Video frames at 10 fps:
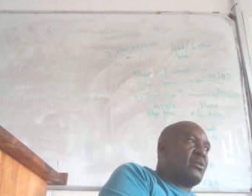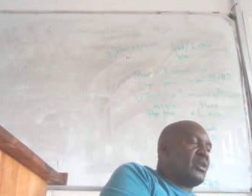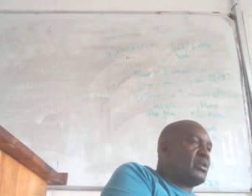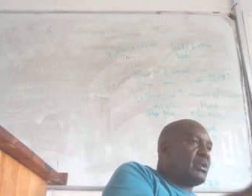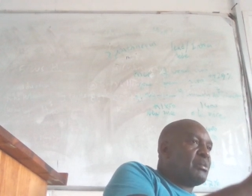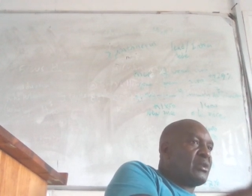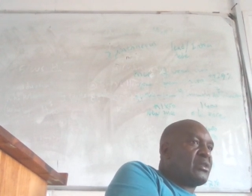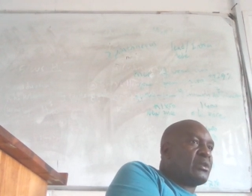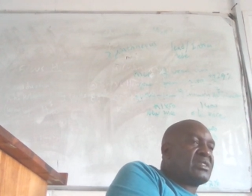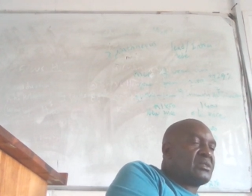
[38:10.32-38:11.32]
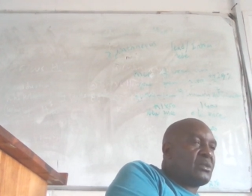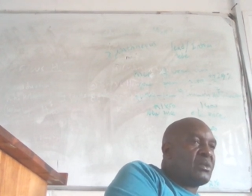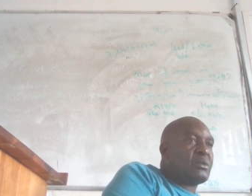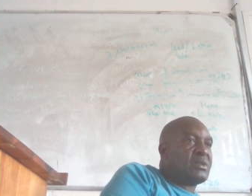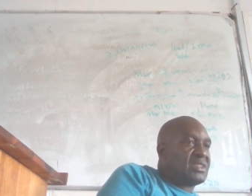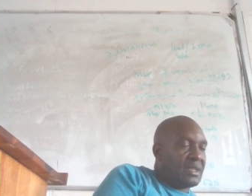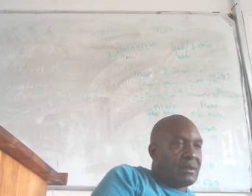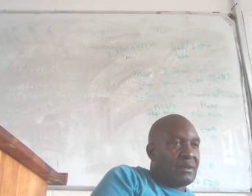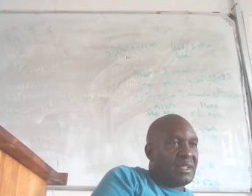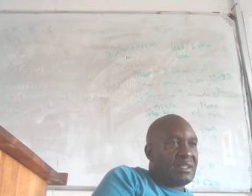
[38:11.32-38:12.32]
what do we produce? What do we sell?